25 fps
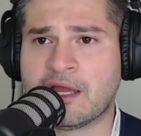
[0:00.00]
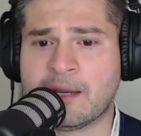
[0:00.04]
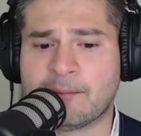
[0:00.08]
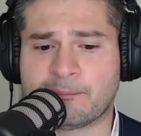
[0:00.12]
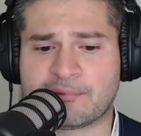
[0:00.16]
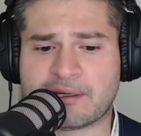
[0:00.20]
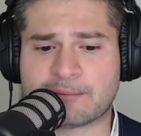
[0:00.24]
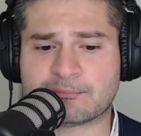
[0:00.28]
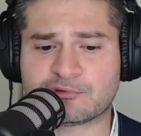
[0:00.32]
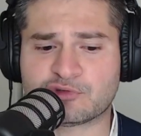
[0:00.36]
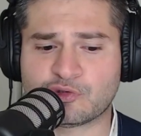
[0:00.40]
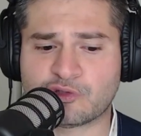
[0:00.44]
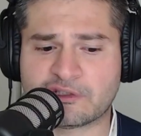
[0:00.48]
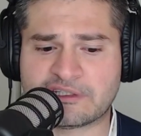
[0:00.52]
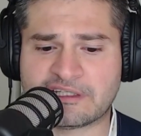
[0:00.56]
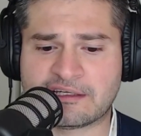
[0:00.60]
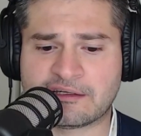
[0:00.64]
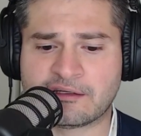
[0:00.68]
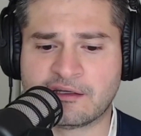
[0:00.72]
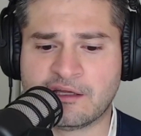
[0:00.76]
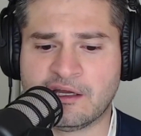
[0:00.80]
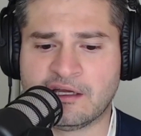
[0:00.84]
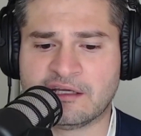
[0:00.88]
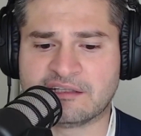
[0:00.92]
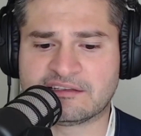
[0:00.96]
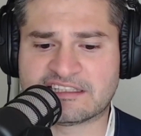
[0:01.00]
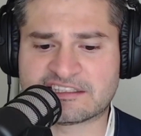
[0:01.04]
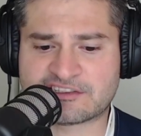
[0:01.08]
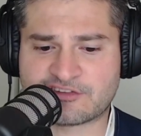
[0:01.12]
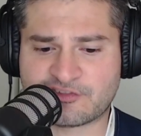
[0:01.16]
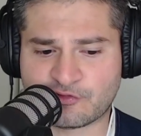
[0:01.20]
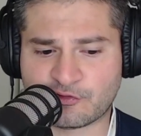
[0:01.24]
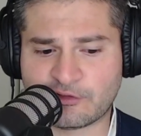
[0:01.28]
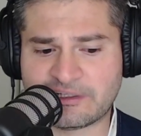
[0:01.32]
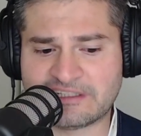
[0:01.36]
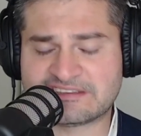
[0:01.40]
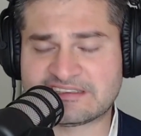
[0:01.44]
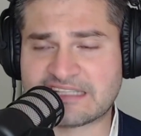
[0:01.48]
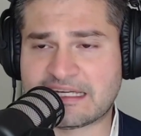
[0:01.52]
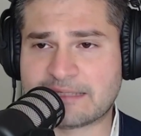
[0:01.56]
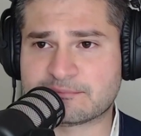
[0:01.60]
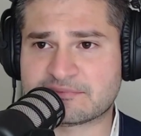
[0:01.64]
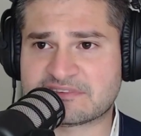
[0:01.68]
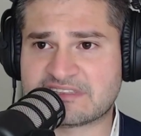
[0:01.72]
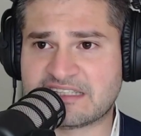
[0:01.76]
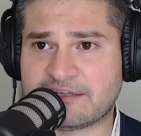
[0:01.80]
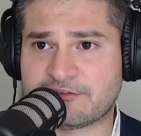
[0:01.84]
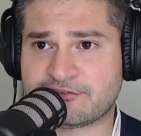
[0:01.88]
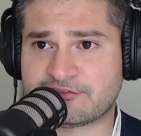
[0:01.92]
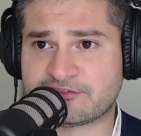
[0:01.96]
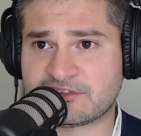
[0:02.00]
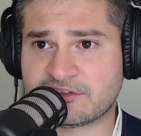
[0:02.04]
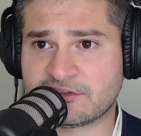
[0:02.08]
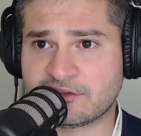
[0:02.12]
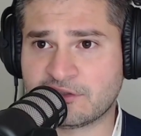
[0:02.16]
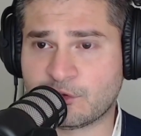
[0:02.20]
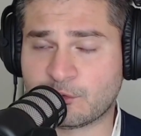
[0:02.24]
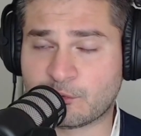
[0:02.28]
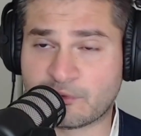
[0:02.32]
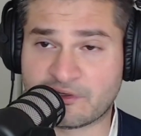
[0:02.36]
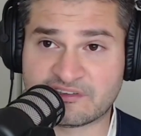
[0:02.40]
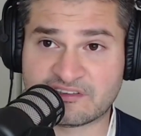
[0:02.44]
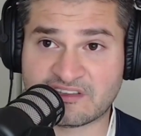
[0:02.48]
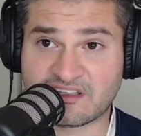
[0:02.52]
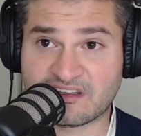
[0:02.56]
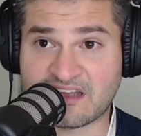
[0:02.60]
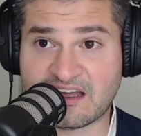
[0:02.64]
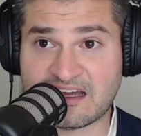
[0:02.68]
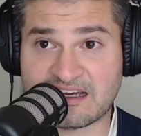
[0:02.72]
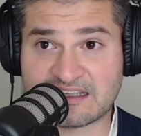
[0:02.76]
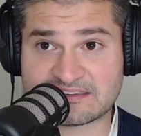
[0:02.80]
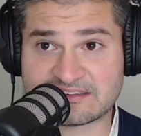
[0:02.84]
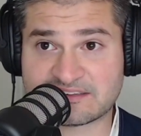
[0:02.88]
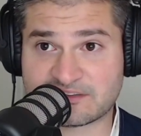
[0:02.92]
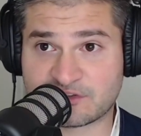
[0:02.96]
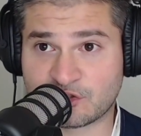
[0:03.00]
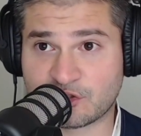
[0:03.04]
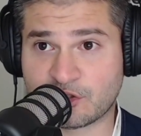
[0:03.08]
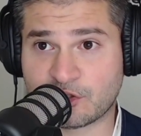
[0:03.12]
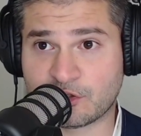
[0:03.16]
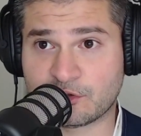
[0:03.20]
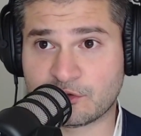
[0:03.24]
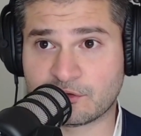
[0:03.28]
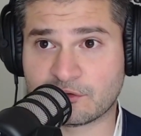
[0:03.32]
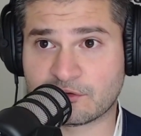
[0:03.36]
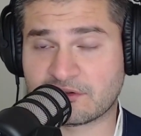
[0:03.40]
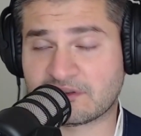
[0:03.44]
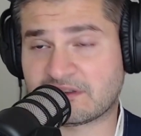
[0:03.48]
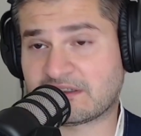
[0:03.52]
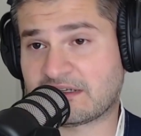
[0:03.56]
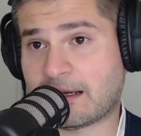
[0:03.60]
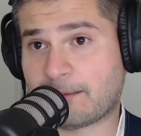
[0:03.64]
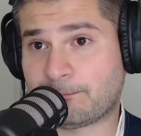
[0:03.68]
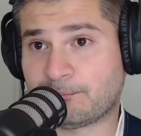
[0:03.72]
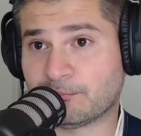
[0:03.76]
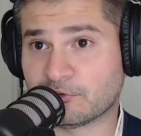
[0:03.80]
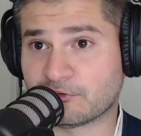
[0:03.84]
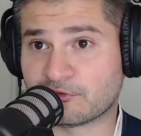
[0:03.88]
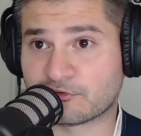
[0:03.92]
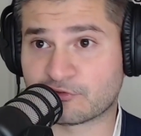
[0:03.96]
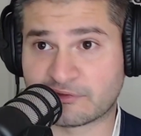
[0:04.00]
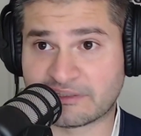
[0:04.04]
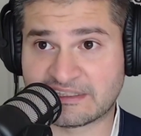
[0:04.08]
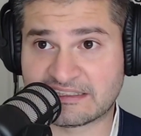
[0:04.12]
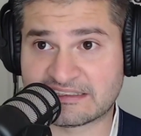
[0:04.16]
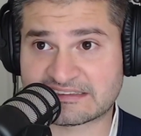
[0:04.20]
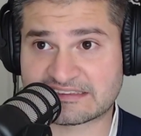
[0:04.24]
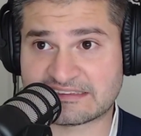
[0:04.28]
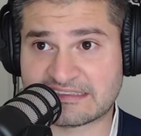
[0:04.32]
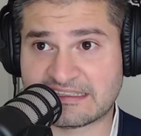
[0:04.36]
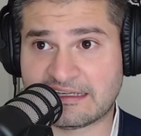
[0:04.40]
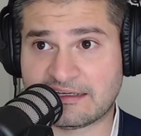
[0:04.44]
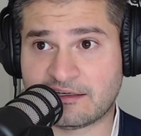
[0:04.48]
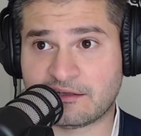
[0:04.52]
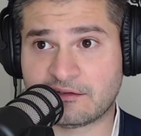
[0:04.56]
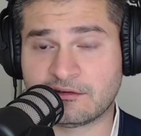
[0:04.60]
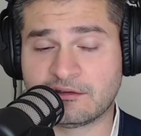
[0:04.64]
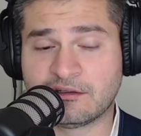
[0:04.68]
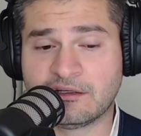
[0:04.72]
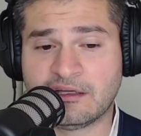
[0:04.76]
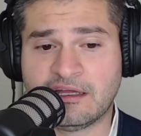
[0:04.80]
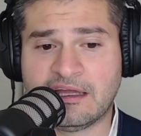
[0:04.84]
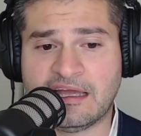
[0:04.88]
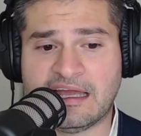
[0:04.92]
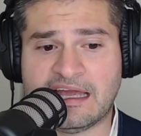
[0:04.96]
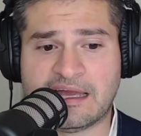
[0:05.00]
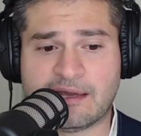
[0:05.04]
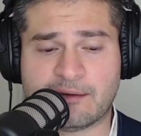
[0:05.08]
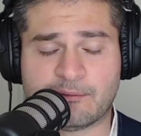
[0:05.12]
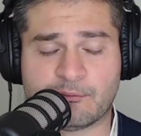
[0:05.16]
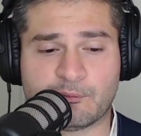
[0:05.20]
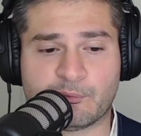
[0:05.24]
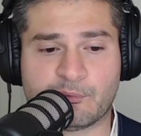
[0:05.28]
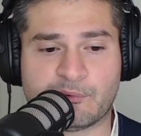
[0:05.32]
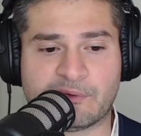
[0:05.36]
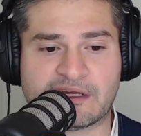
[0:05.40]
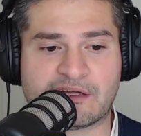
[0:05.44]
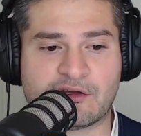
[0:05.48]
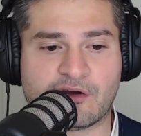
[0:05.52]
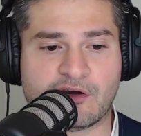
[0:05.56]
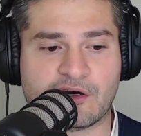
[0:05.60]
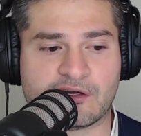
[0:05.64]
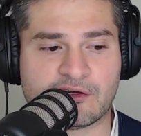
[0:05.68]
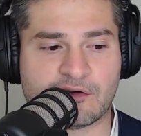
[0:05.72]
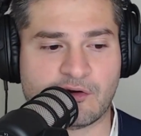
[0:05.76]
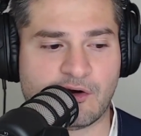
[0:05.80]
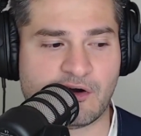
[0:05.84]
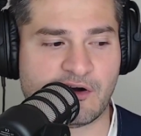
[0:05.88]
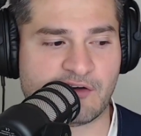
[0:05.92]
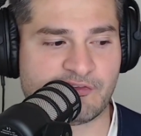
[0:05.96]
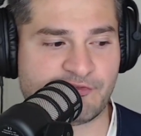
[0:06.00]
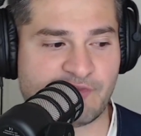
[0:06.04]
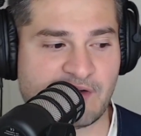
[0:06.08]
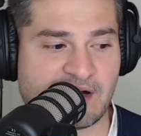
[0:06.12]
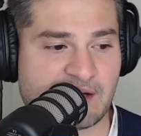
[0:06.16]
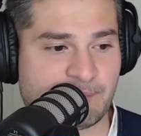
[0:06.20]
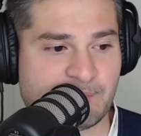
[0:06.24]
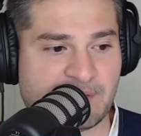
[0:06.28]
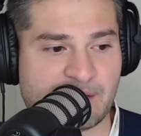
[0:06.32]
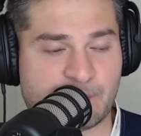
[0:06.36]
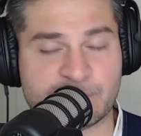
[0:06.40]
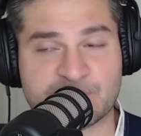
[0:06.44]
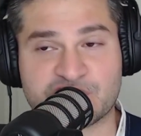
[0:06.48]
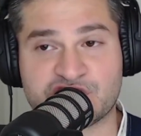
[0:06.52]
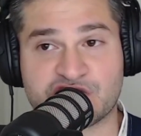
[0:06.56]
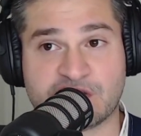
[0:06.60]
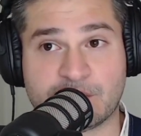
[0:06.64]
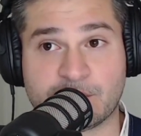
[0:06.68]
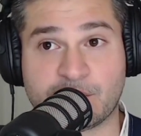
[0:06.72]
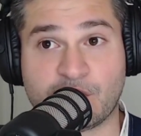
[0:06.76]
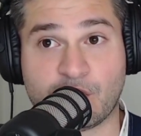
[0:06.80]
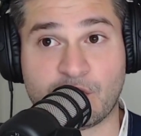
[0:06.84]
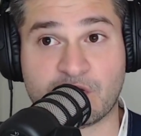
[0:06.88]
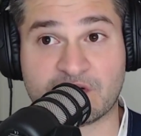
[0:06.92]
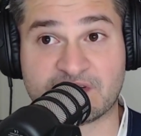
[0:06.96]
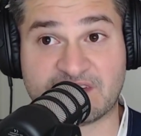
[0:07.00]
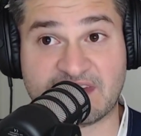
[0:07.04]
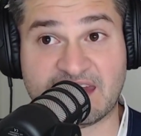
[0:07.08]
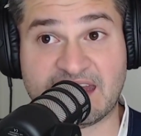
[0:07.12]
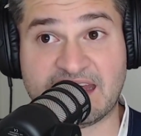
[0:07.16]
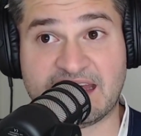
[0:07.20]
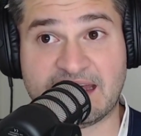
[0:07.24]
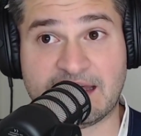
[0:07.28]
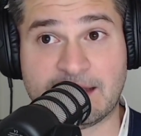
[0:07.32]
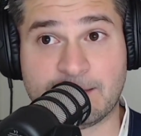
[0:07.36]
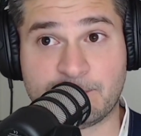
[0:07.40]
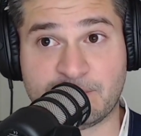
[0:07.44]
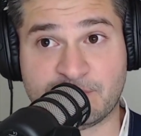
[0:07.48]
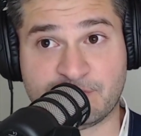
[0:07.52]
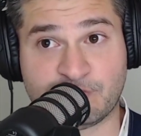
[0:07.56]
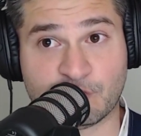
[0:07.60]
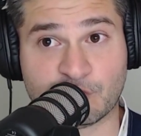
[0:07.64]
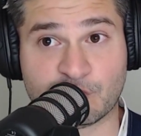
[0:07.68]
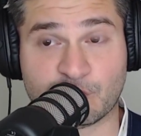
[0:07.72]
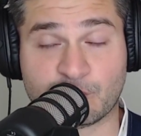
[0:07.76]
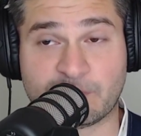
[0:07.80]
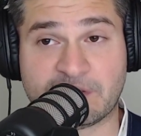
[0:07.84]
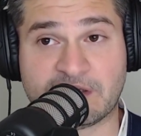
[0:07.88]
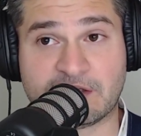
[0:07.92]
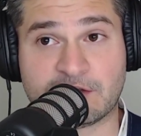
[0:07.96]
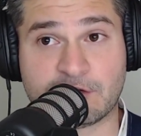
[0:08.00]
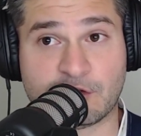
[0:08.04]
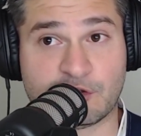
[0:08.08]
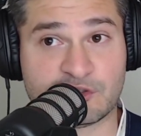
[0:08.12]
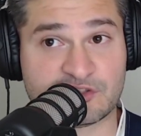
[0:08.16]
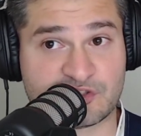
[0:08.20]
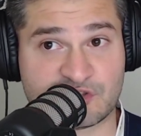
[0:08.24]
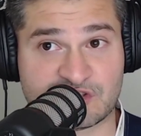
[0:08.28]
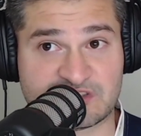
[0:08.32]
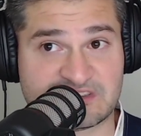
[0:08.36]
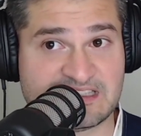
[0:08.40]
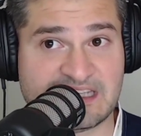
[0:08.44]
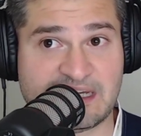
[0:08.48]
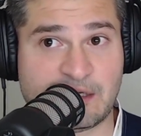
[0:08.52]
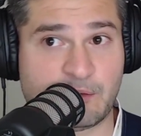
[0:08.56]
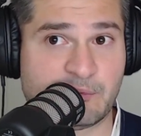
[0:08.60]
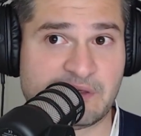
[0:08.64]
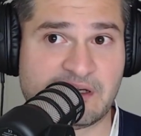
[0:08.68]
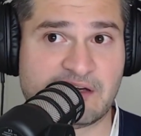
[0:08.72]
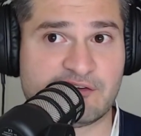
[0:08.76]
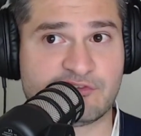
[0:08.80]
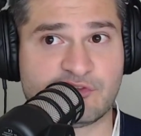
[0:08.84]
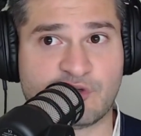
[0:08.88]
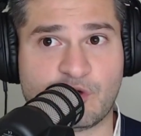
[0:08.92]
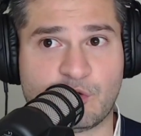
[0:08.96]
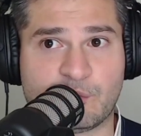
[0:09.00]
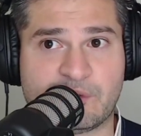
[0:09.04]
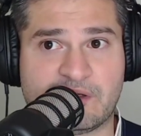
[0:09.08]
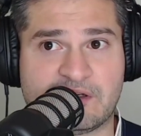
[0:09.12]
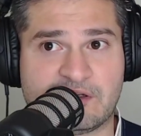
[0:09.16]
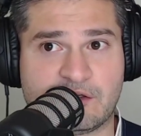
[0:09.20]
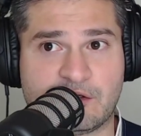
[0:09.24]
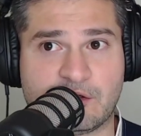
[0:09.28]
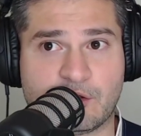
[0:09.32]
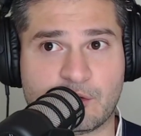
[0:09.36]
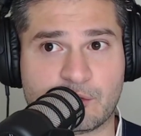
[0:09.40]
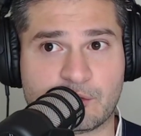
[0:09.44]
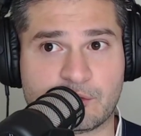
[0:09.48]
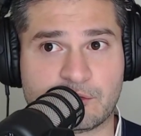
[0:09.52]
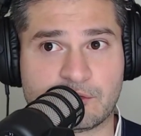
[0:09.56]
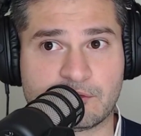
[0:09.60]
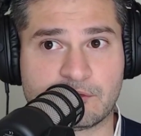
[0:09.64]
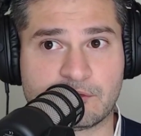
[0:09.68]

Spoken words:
But I'm talking, there's 3 teams left. We're in the last, couple of rings now. And we're going, oh, fuck, man, we should have gone there before the ring closed because now we have nowhere to go.